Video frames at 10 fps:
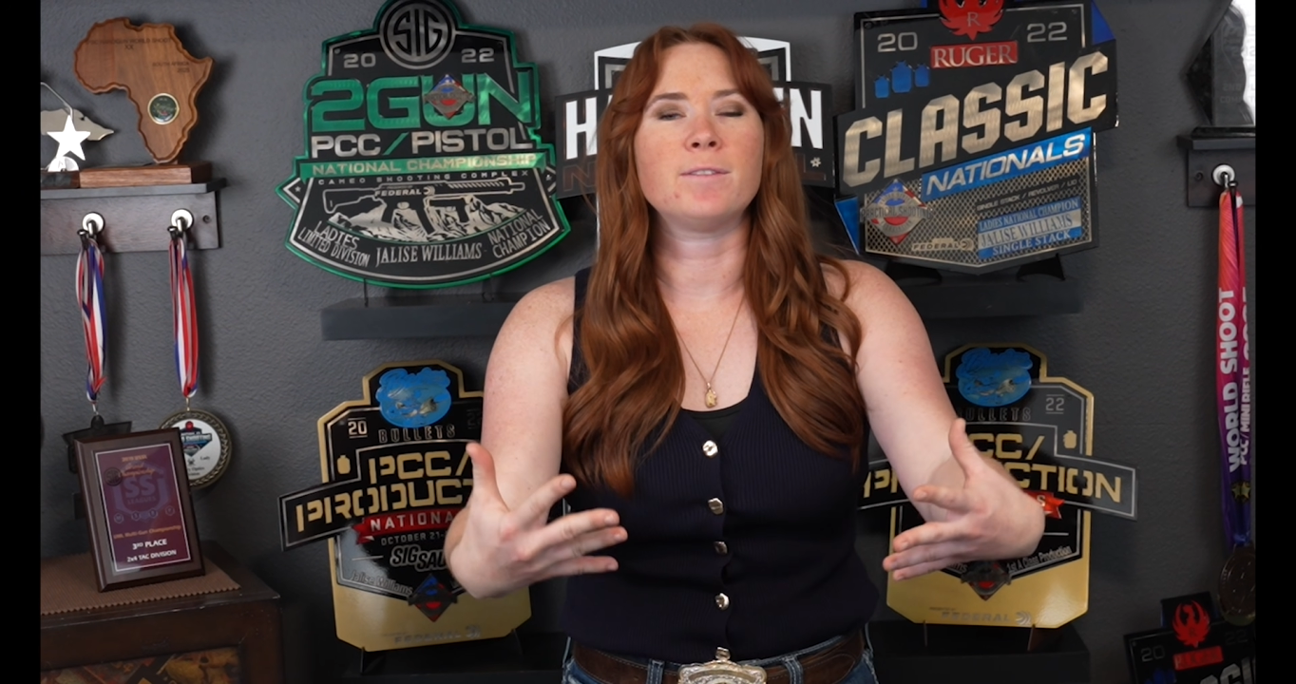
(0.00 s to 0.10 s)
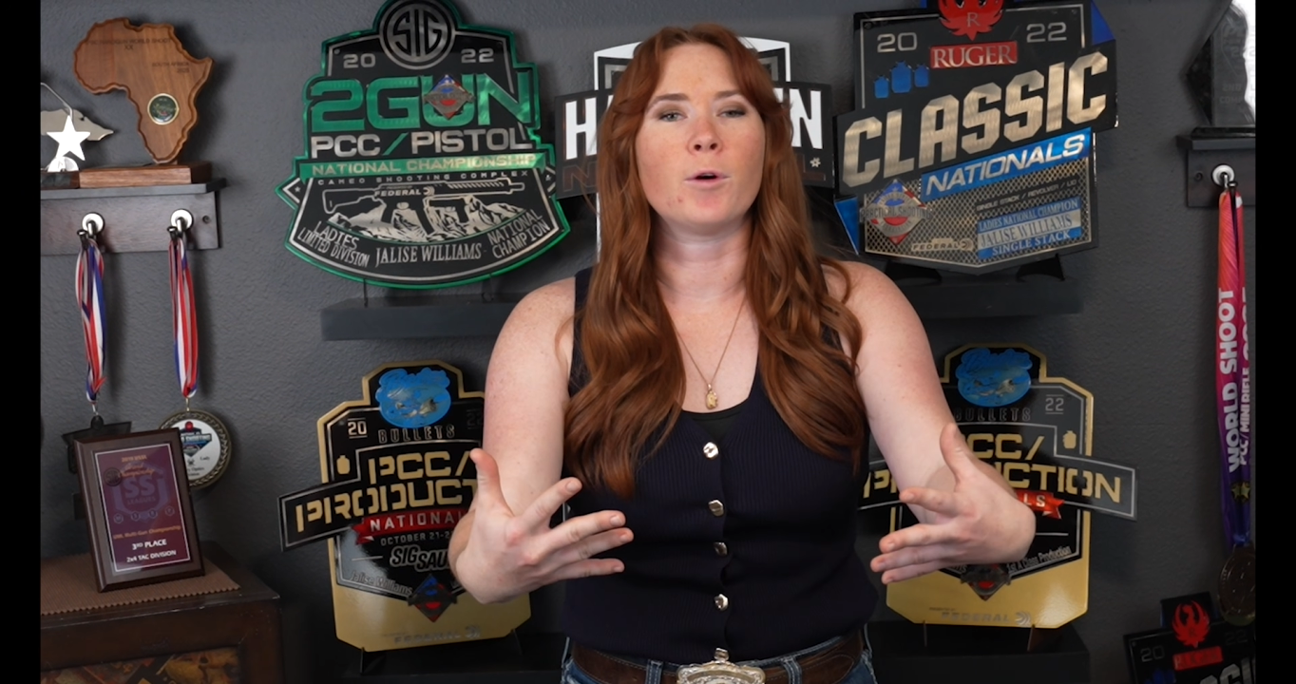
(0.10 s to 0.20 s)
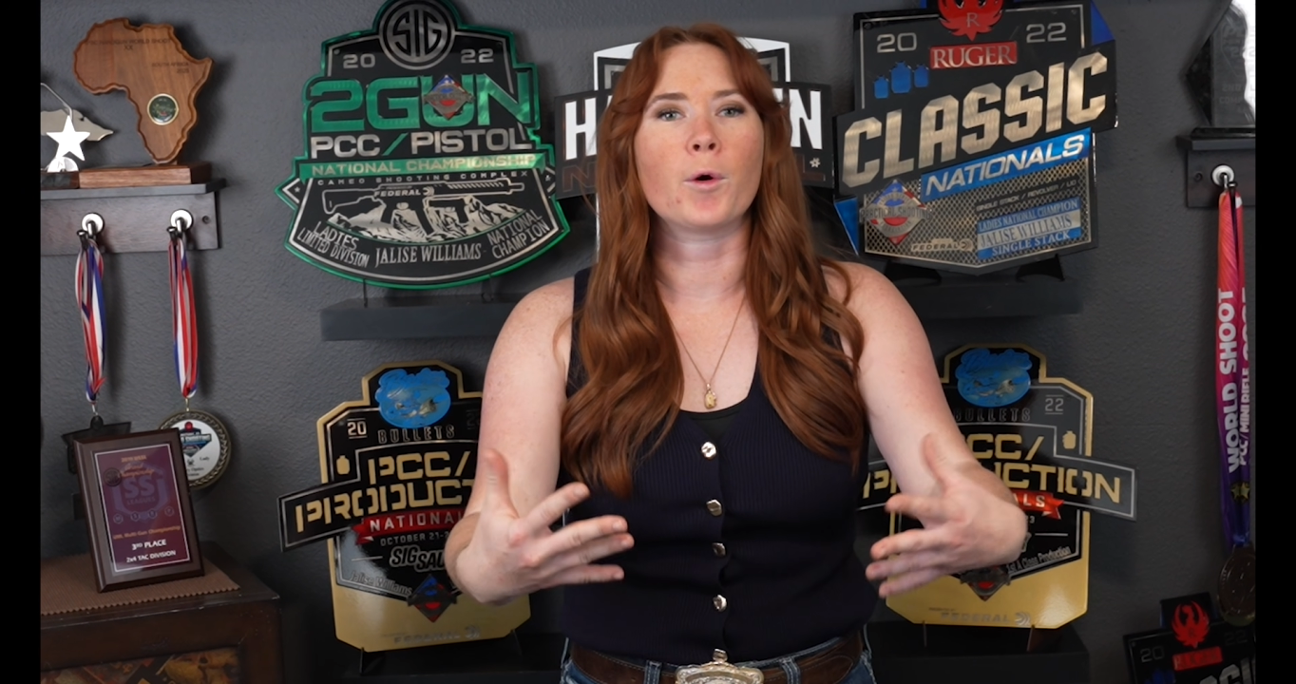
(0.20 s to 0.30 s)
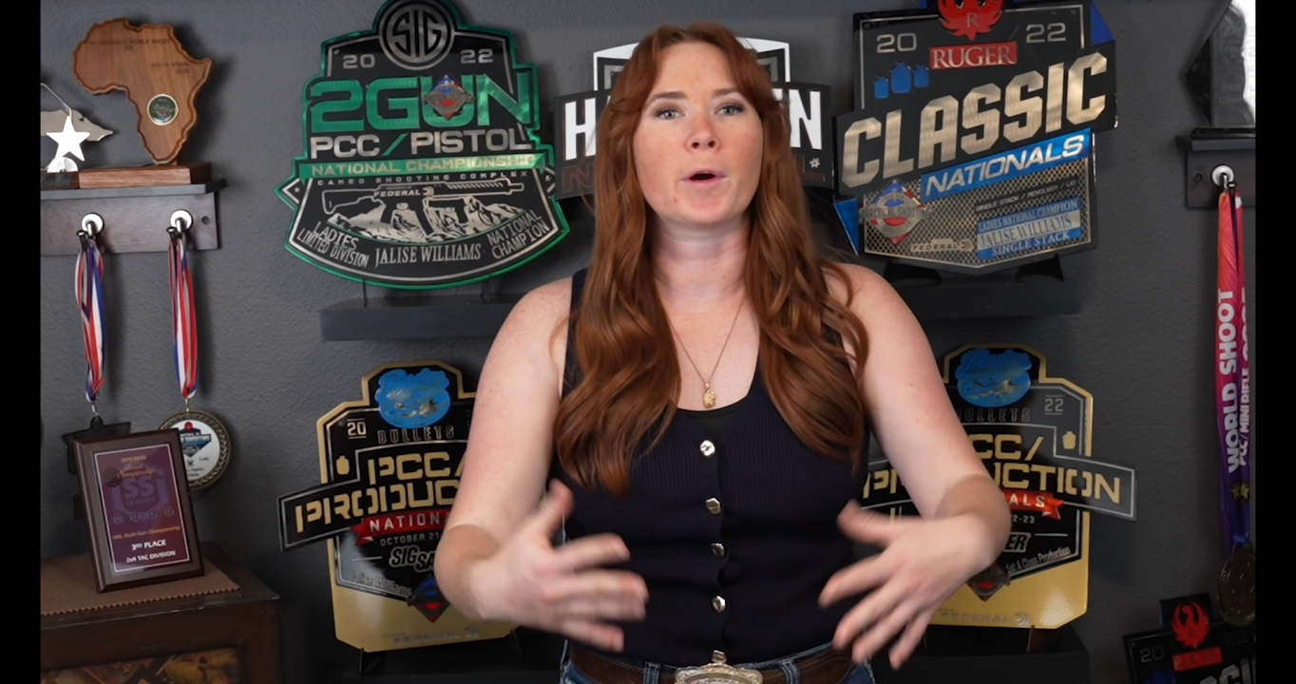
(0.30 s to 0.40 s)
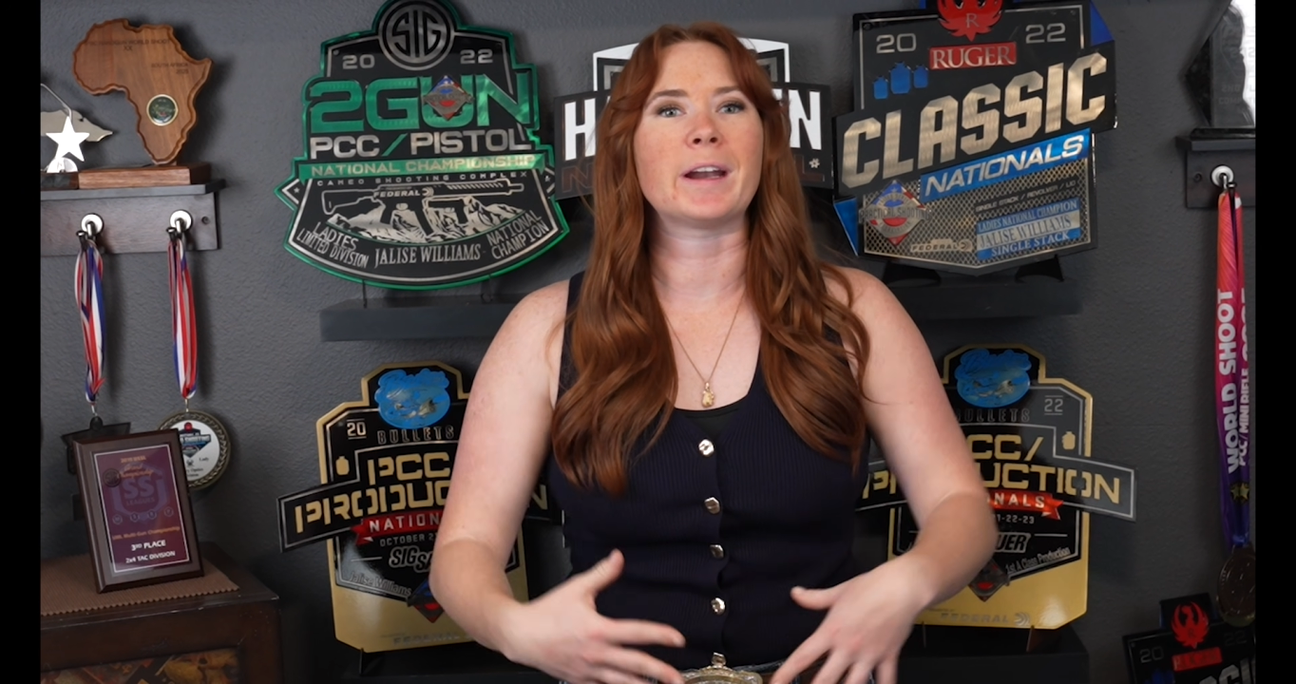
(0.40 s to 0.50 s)

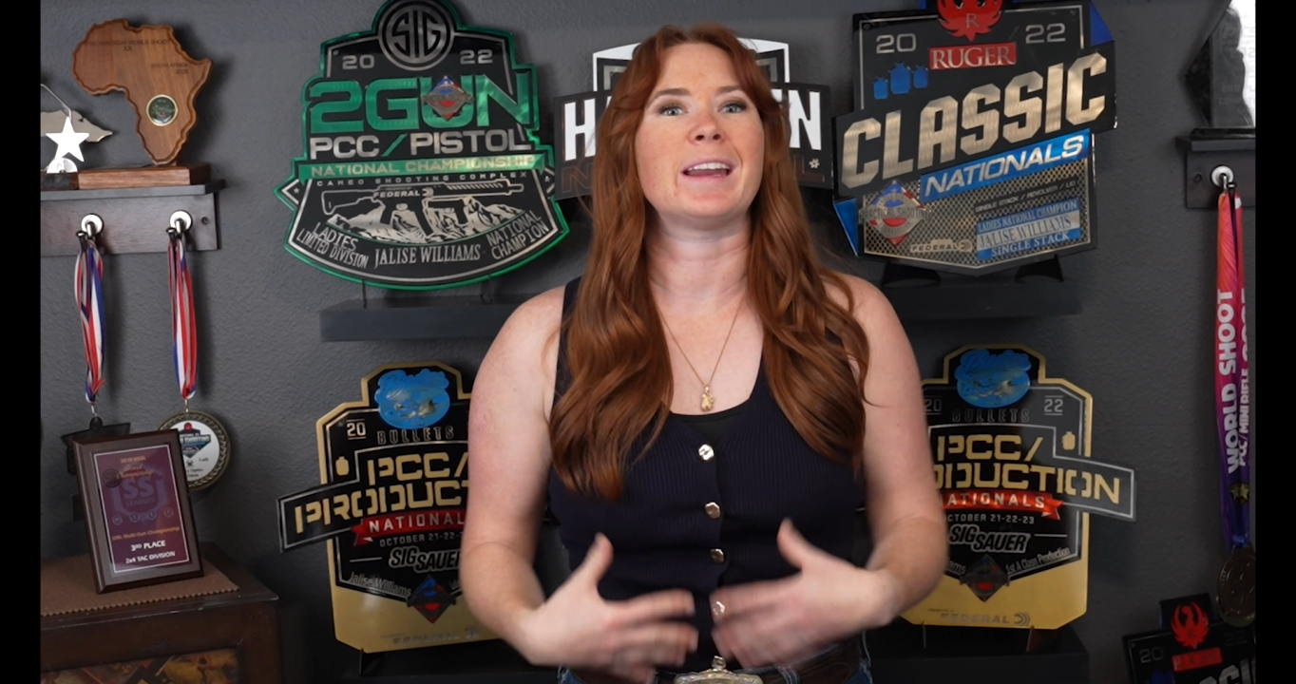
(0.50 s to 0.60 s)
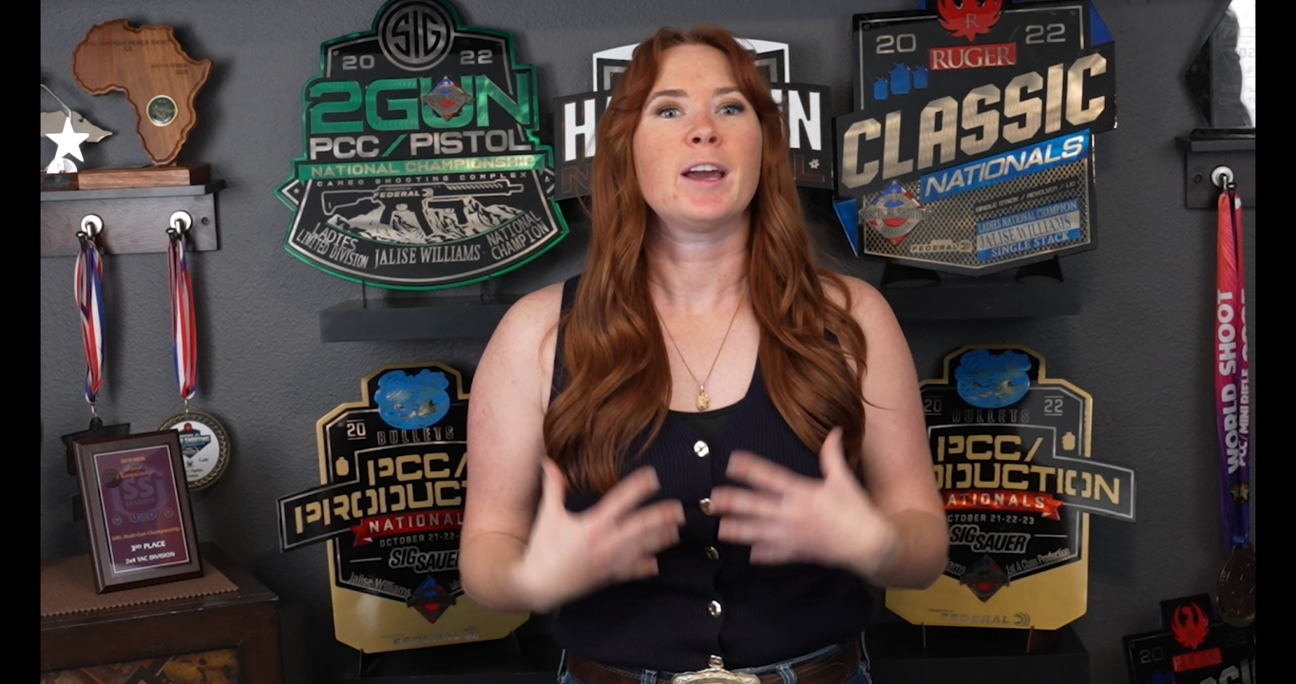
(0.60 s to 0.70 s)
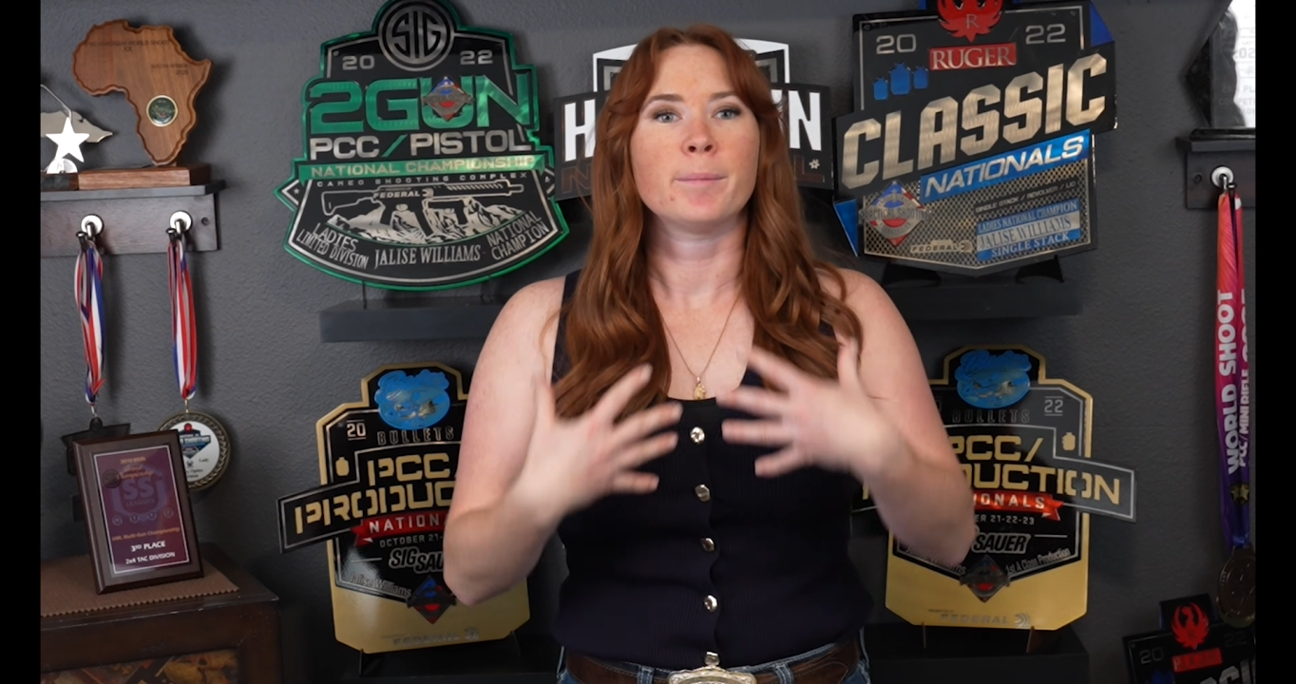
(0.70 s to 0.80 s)
forward,